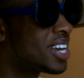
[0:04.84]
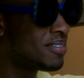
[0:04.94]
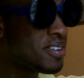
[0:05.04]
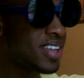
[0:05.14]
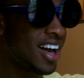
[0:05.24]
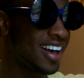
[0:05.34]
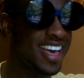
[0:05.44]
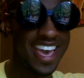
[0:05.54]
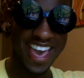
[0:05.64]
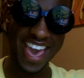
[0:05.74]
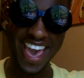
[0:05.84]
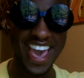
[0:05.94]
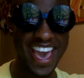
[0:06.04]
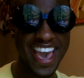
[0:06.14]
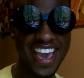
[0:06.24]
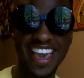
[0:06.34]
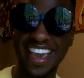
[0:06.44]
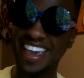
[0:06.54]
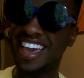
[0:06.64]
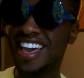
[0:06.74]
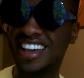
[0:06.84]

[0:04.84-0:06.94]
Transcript: Come on, y'all. Hey,